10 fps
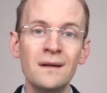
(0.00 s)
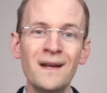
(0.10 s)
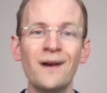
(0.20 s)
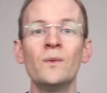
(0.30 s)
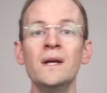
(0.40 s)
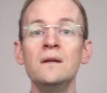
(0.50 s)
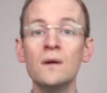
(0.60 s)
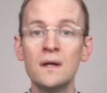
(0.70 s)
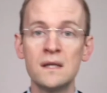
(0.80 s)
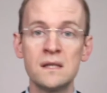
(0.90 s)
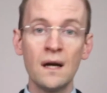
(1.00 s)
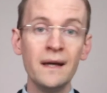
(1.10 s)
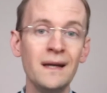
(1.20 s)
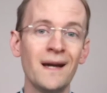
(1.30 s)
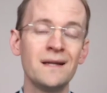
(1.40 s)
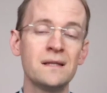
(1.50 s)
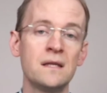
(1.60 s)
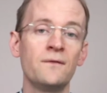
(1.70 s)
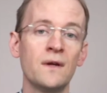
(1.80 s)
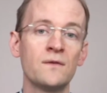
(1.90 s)
Now, when you're assigning a
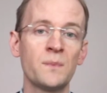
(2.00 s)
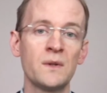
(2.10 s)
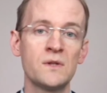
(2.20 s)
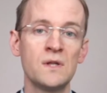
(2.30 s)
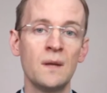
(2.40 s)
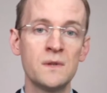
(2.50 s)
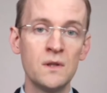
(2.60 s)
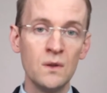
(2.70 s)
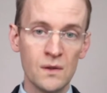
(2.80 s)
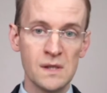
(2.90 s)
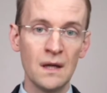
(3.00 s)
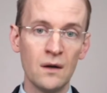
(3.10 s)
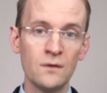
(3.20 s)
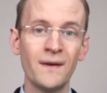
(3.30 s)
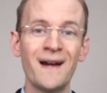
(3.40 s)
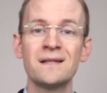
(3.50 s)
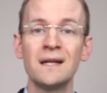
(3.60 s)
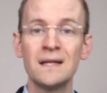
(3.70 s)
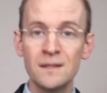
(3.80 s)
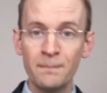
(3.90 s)
certificate of sponsorship to yourself as
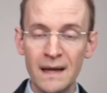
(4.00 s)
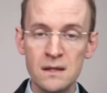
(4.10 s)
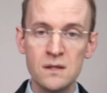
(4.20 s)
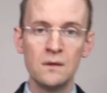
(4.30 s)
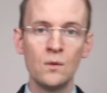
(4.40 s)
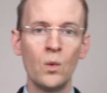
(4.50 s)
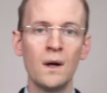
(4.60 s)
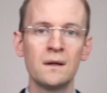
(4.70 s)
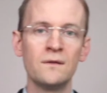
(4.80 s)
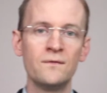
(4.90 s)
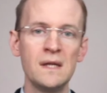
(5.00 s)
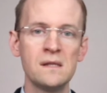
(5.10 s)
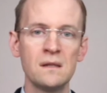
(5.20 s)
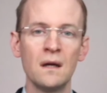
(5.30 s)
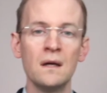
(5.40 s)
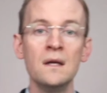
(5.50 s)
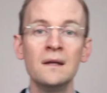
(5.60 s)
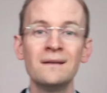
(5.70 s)
an expansion worker visa,